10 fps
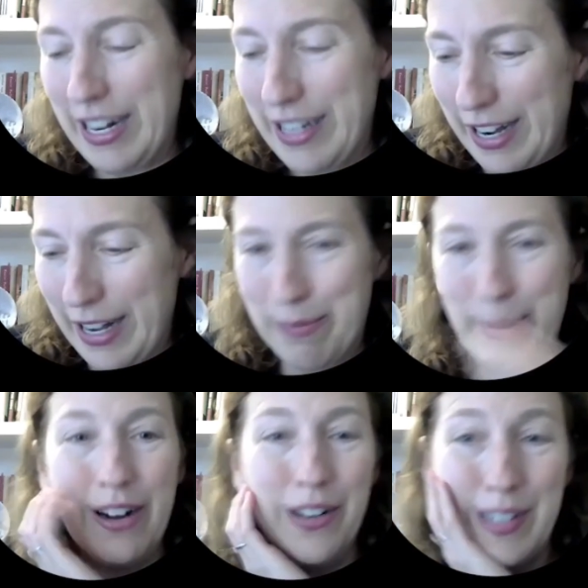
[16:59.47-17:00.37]
And
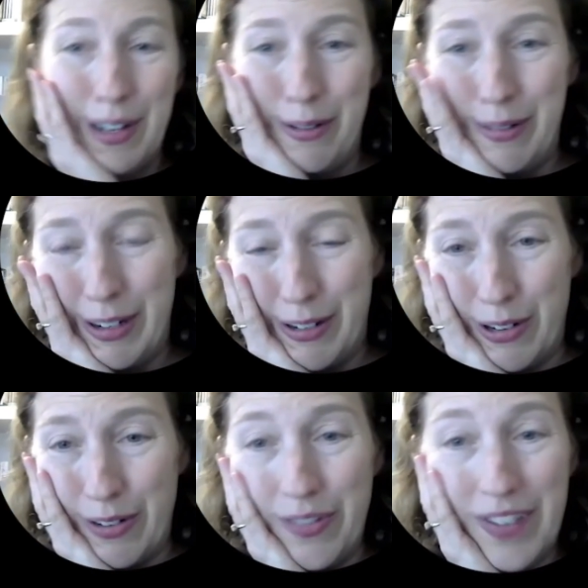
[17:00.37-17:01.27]
but also, you know,
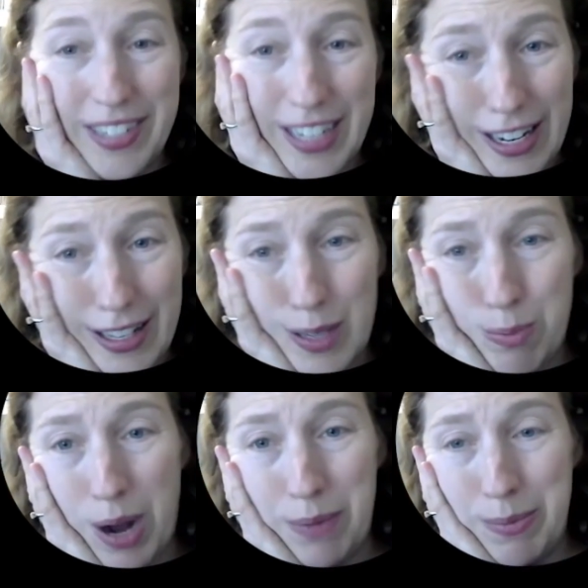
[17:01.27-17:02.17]
sort of investigated this
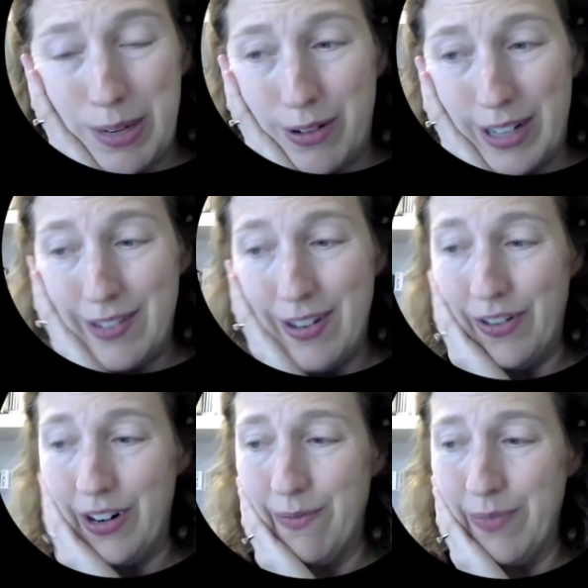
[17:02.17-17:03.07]
problem in lots of
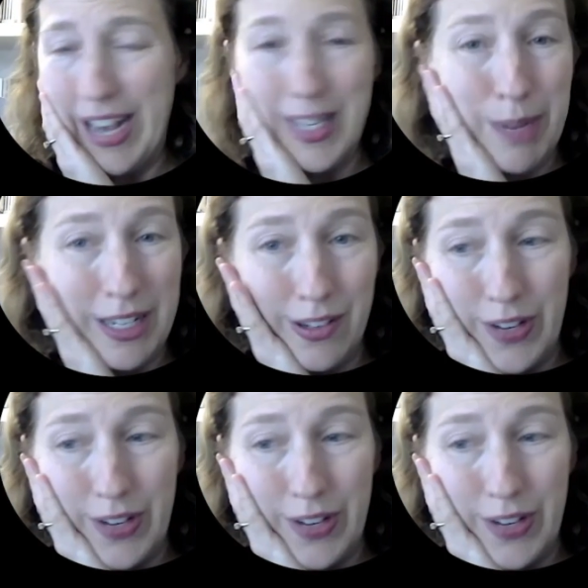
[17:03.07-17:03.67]
different aspects of